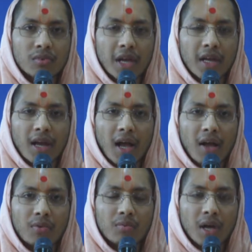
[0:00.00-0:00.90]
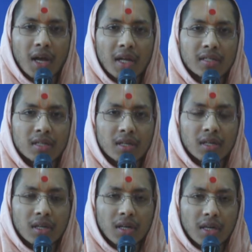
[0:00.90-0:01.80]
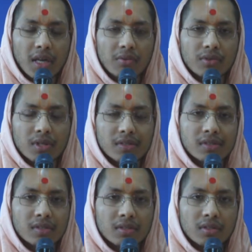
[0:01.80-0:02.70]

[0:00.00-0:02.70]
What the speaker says: and how Maharaj gave darshan